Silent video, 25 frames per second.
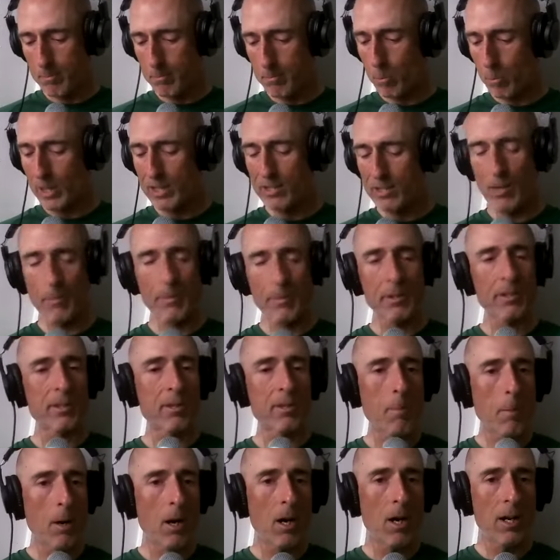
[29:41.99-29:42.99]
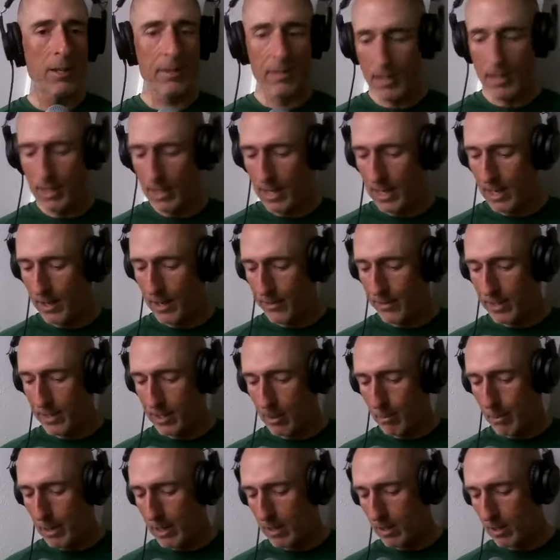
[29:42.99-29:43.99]
brings something to mind that i think
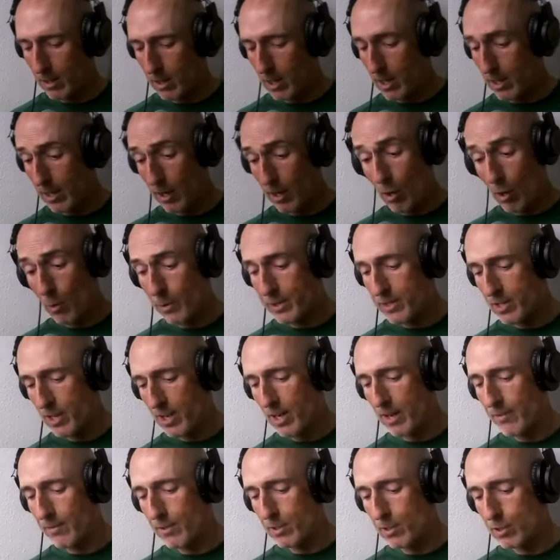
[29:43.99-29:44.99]
about a lot always have in